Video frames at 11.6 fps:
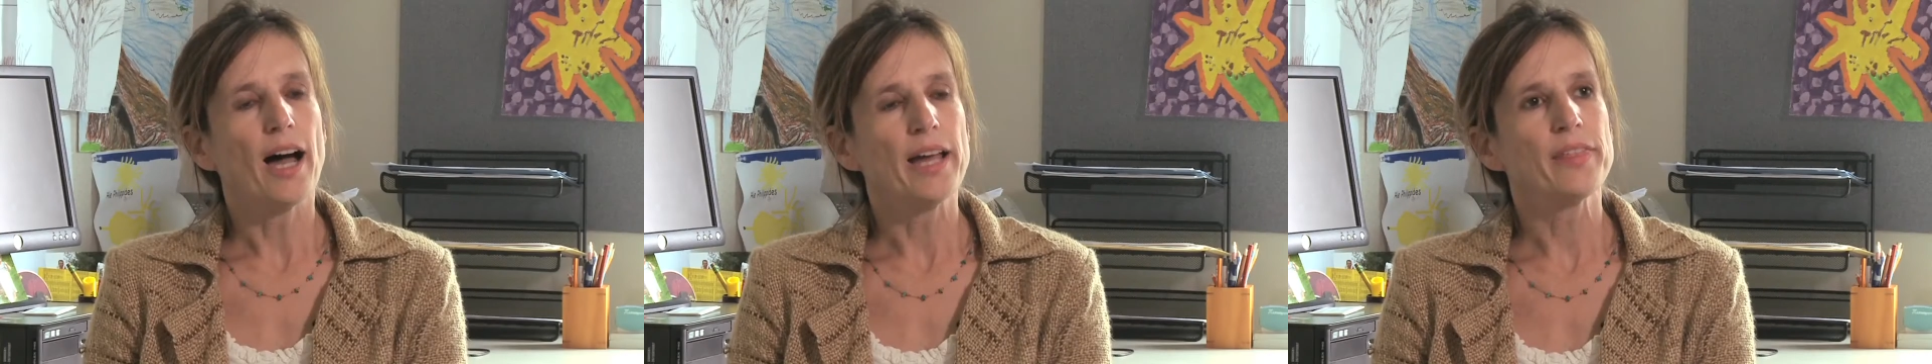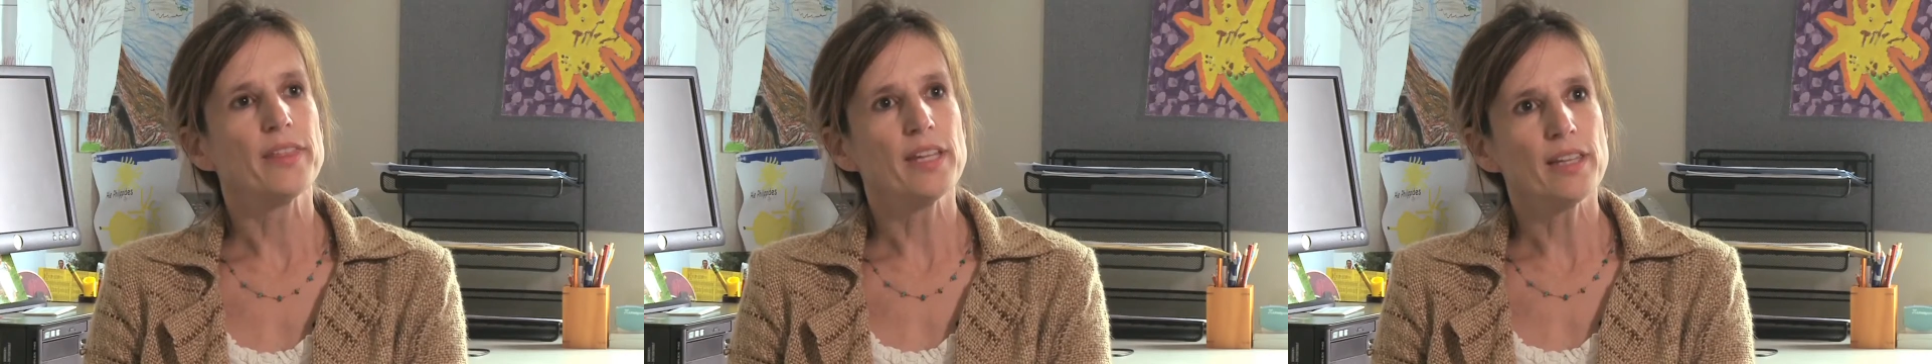
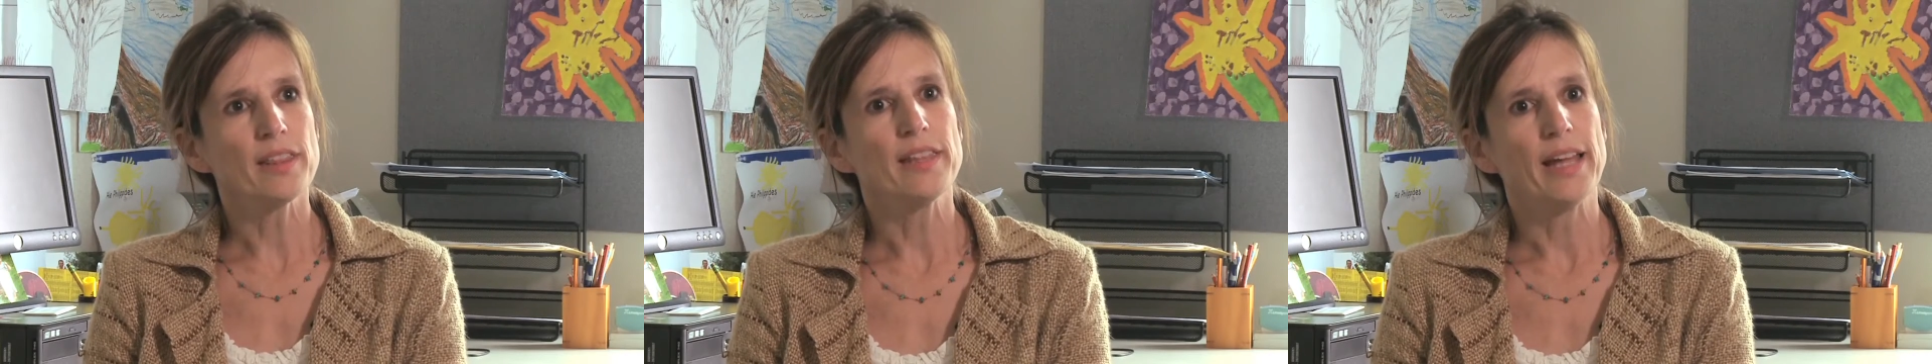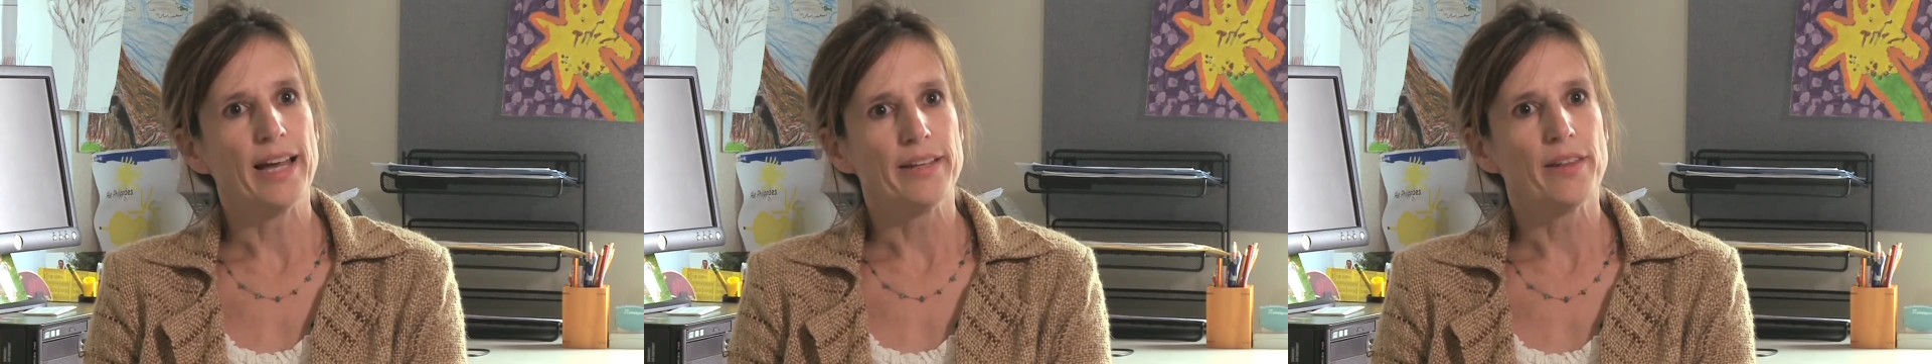I think
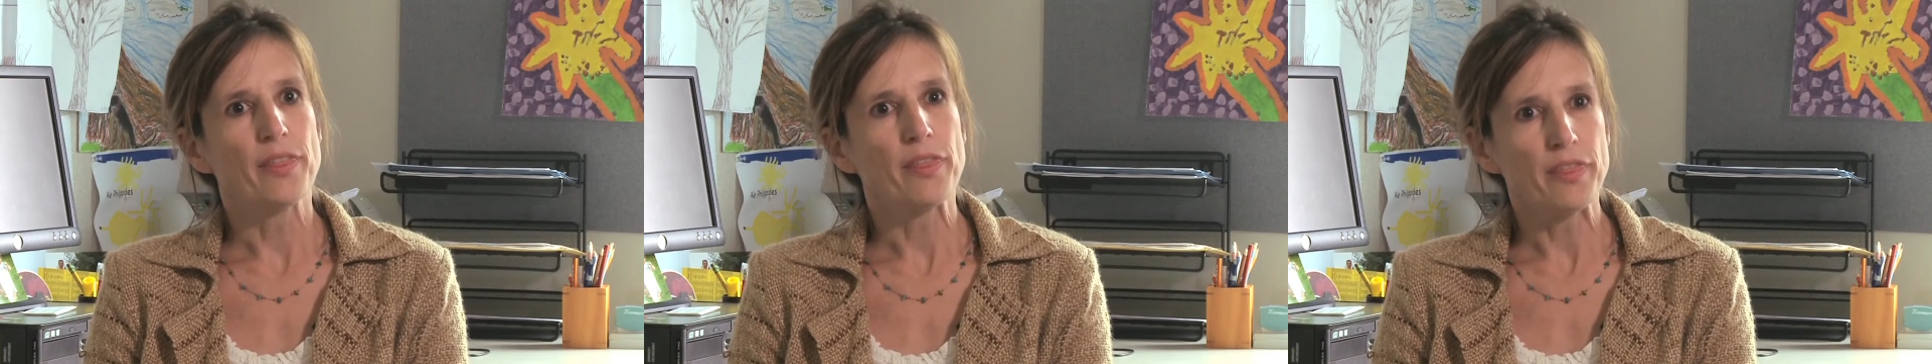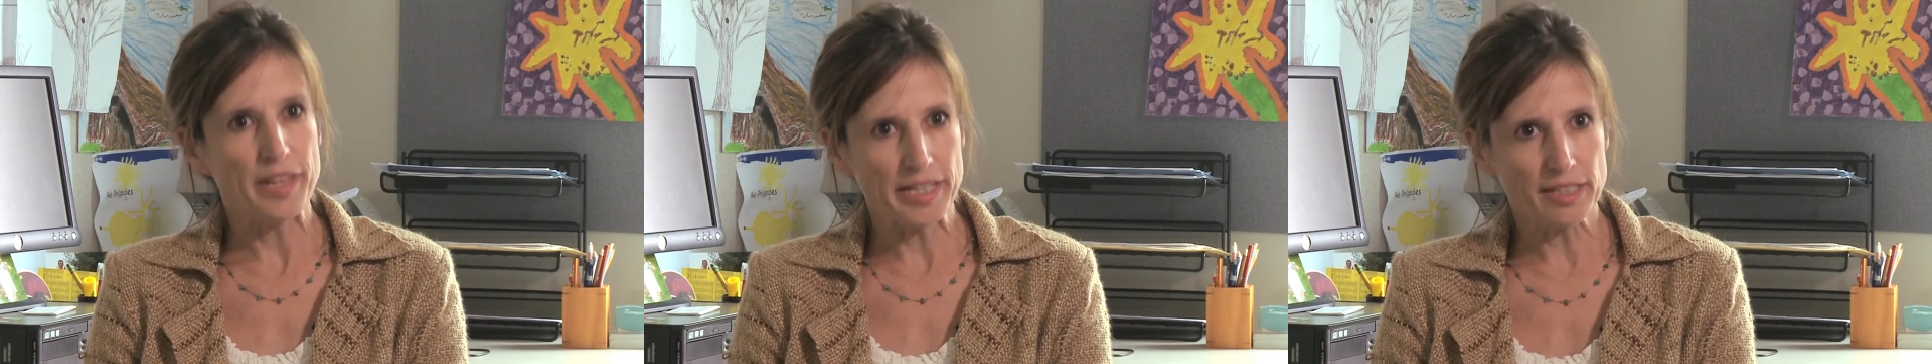that
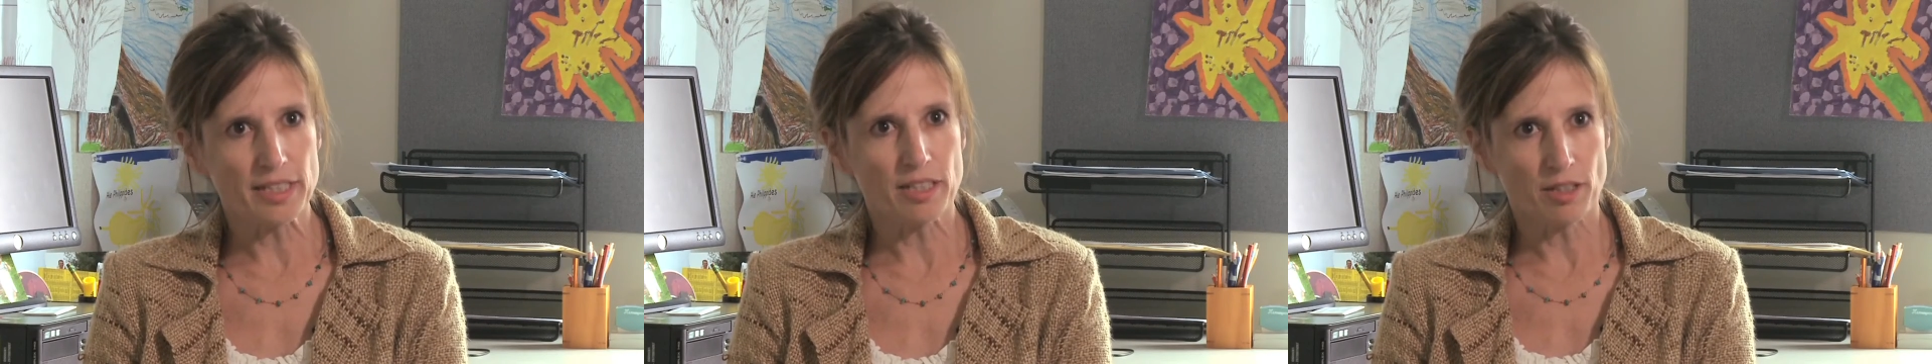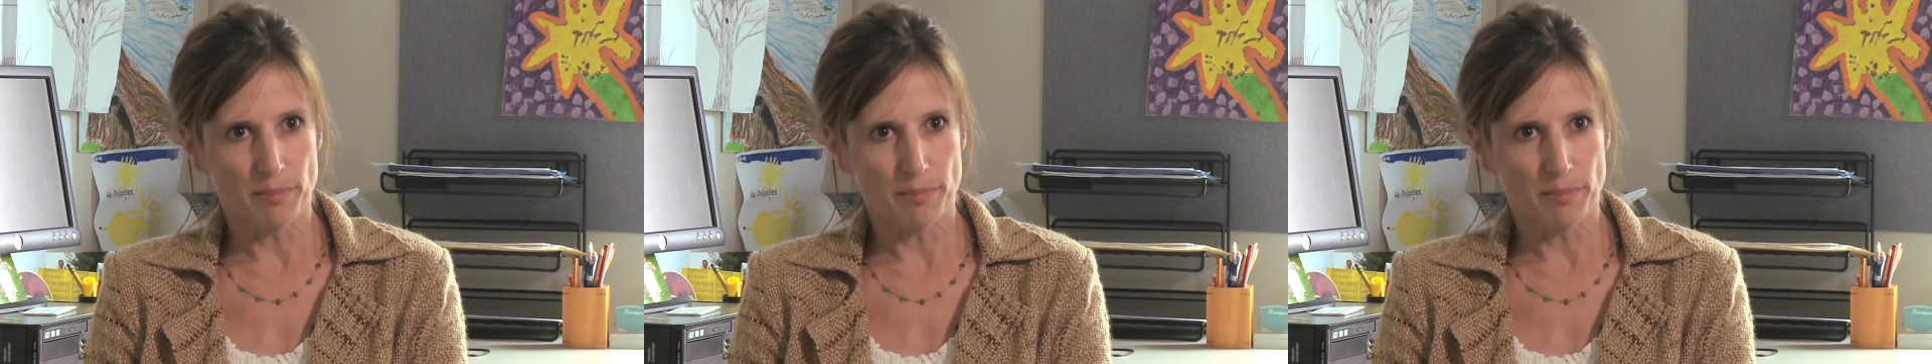thinking